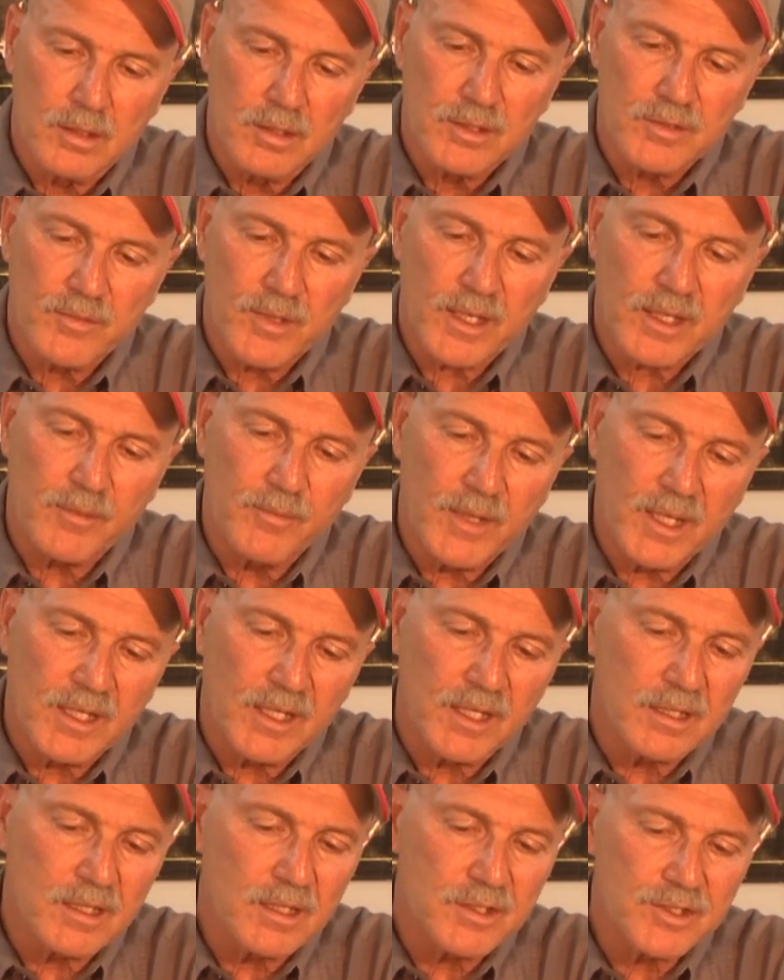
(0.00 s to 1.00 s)
It's
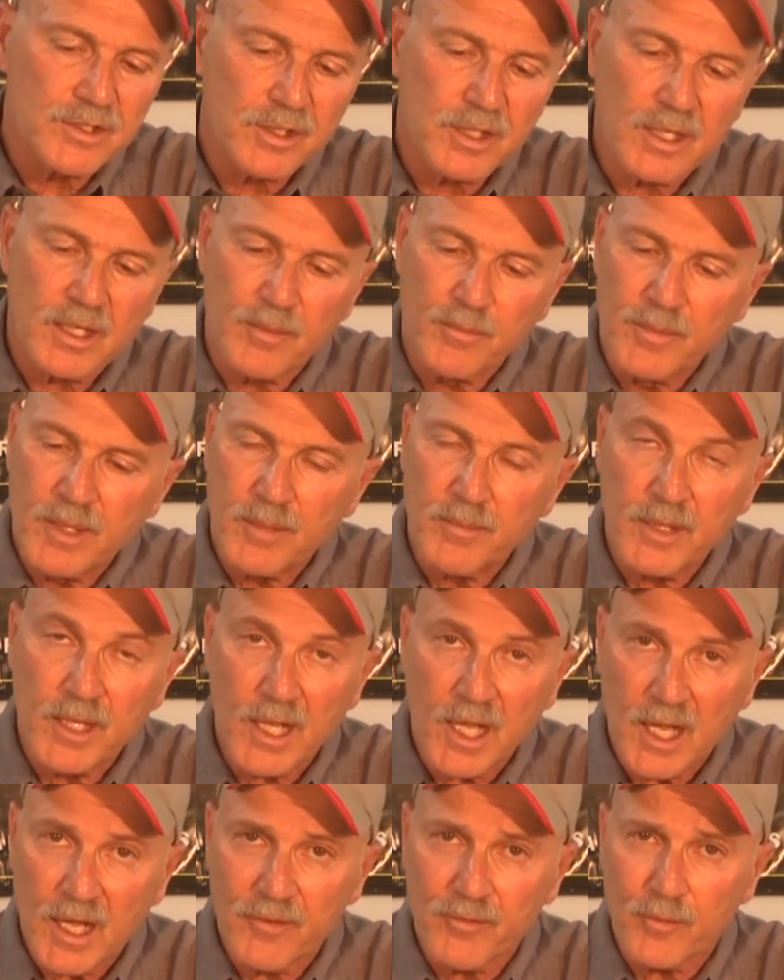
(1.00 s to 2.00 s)
recommended that you cut maybe
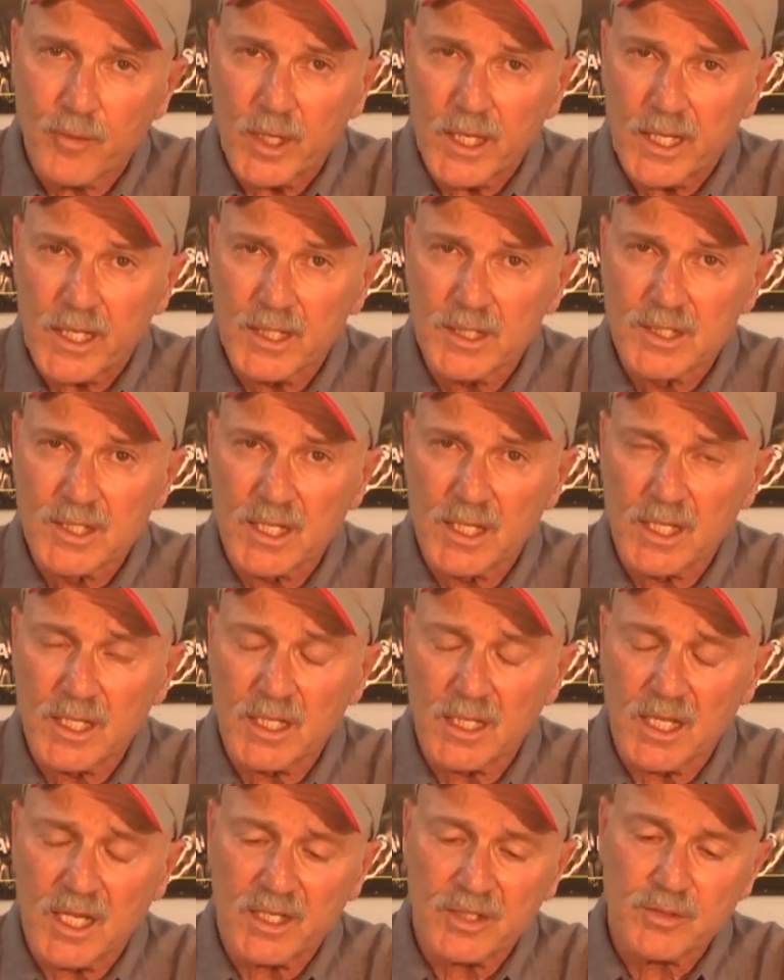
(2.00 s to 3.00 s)
halfway into the
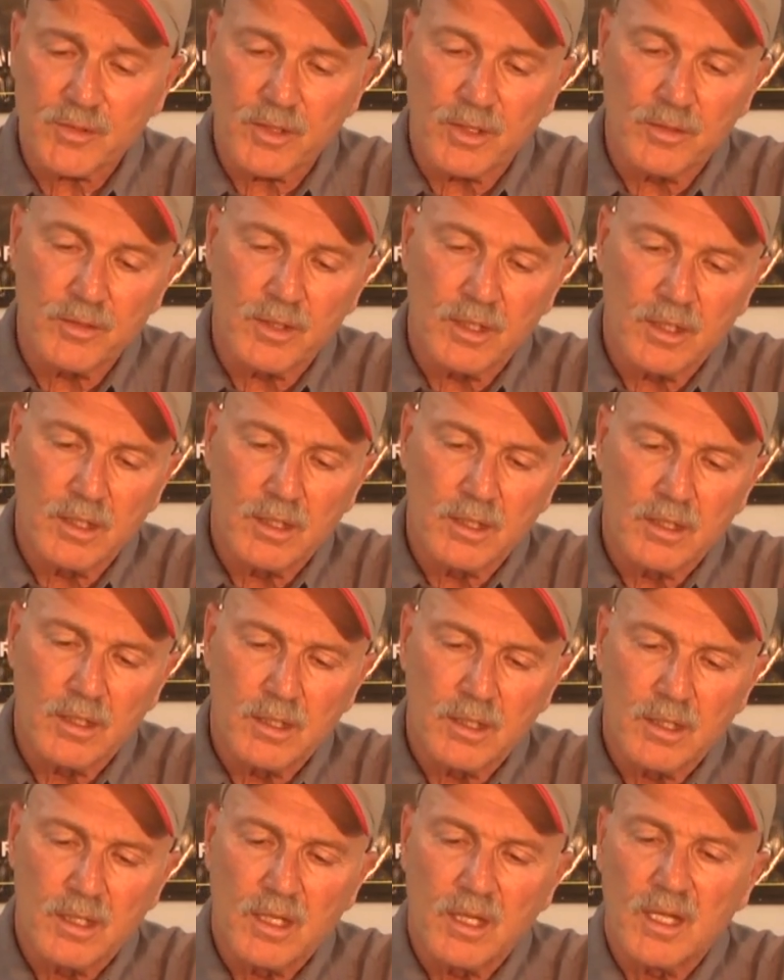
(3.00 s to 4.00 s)
electrode
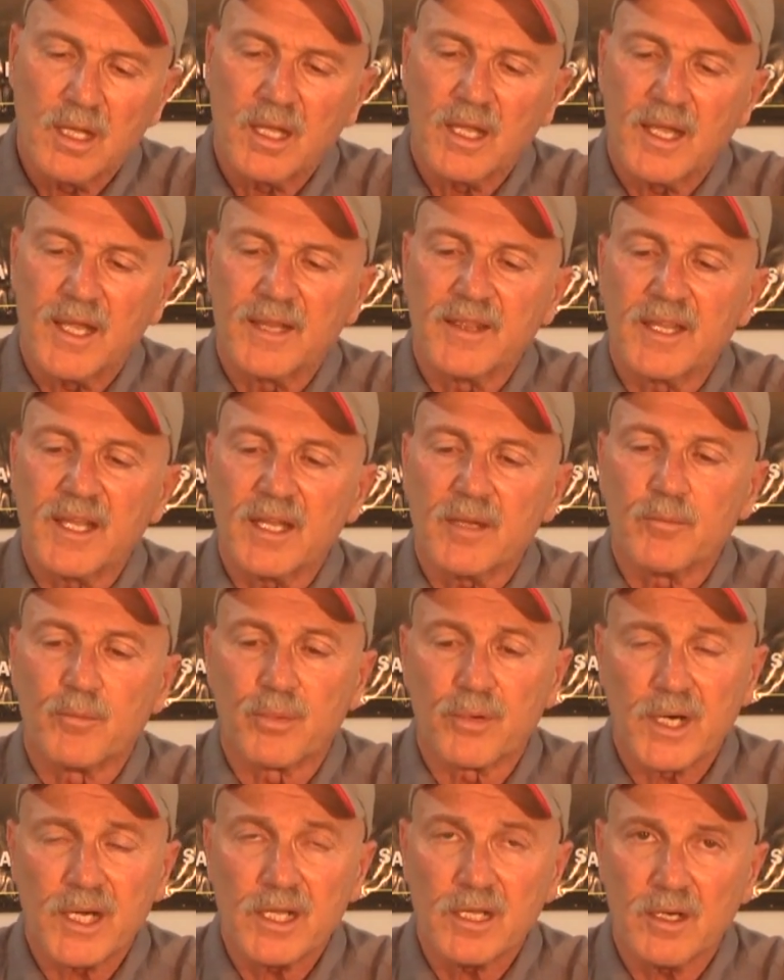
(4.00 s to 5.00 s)
and then
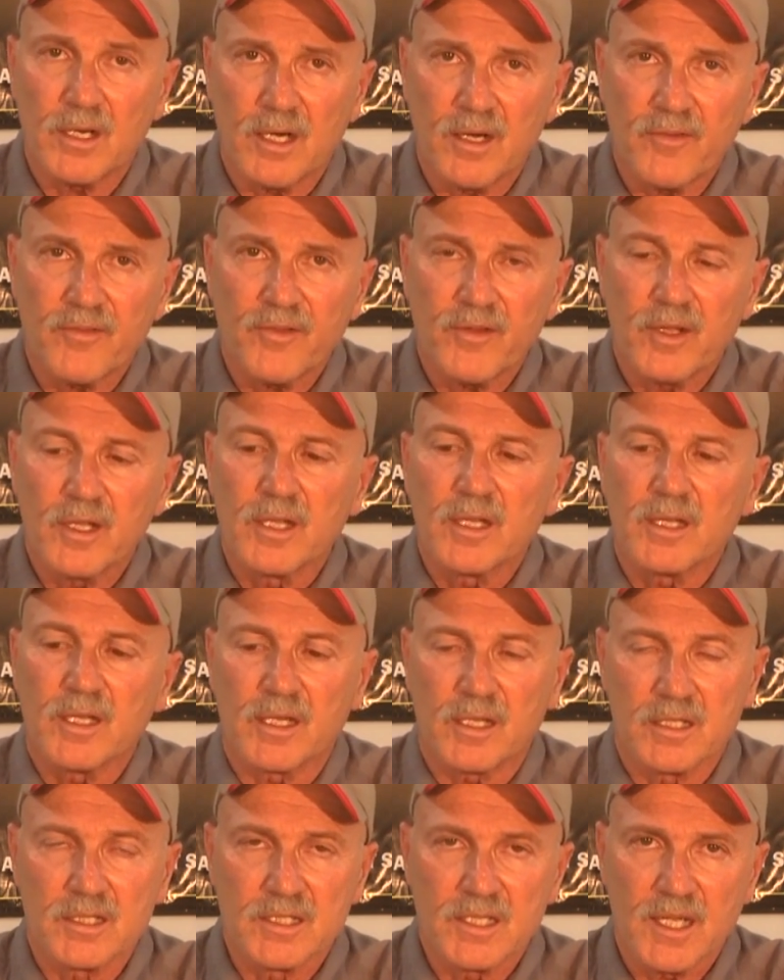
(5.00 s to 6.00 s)
break off
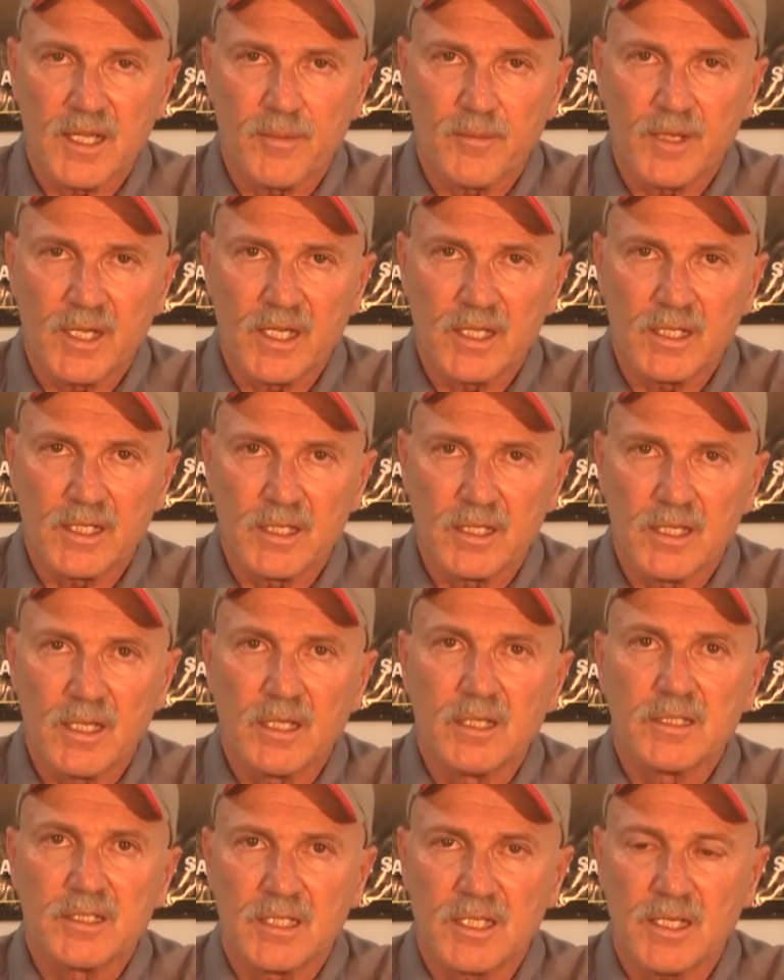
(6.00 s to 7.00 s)
the contaminated
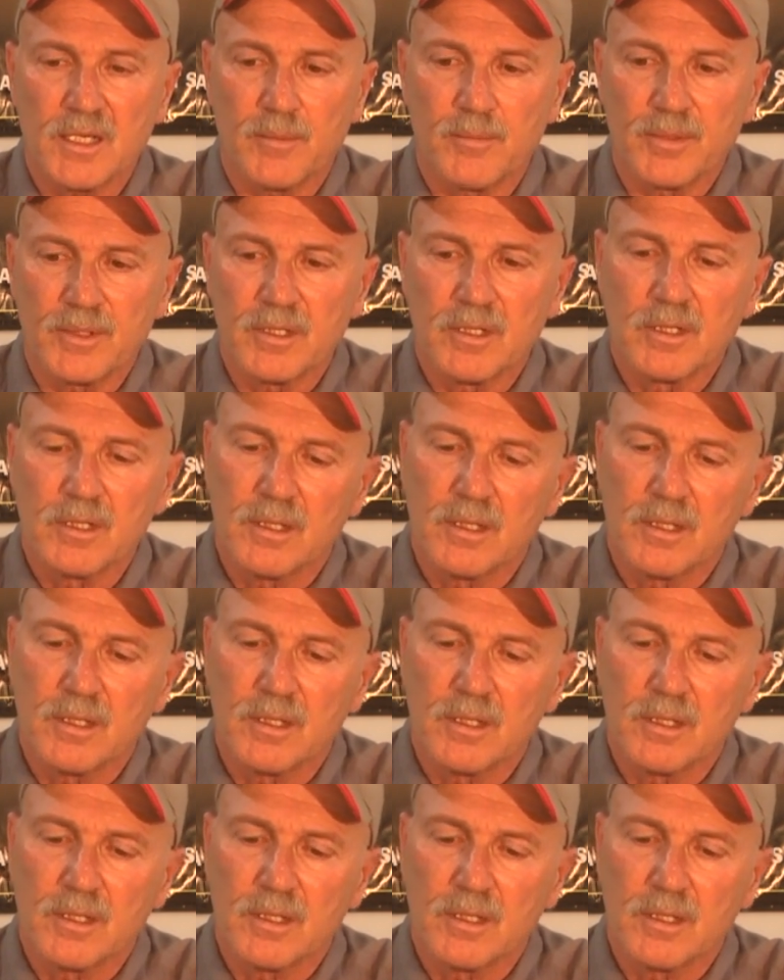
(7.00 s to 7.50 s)
tip.